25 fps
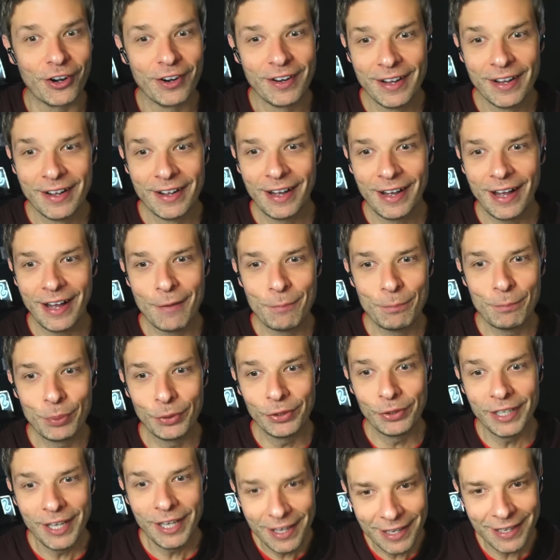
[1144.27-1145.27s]
What?
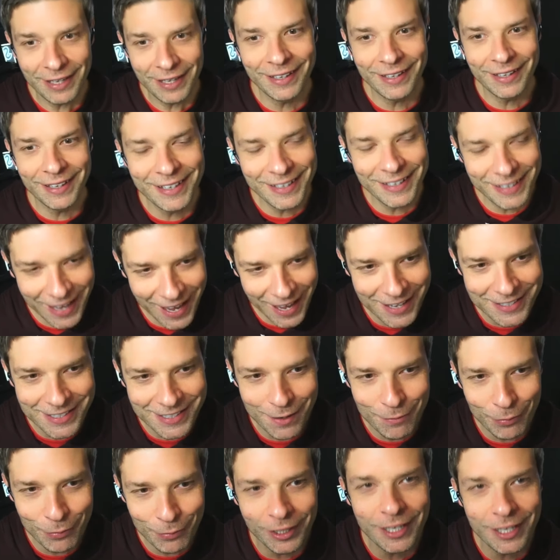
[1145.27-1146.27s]
Yes, I
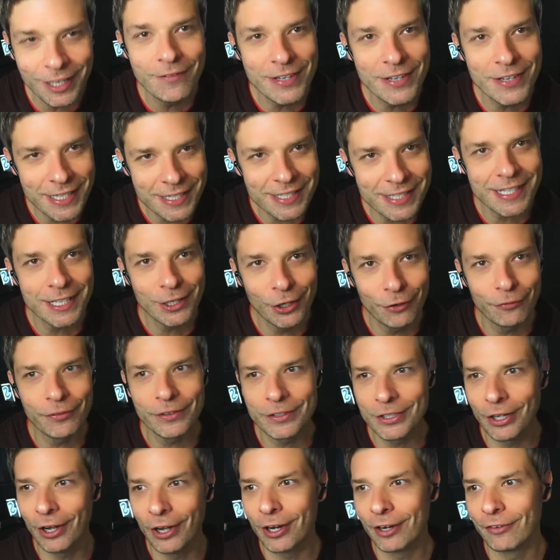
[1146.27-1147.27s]
believe he's a single
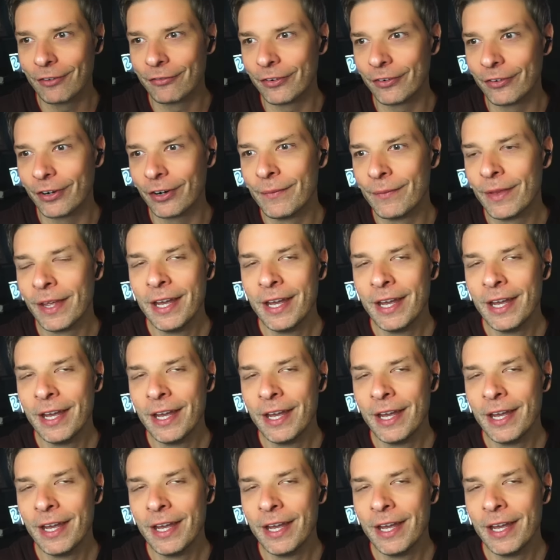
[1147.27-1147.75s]
photographer.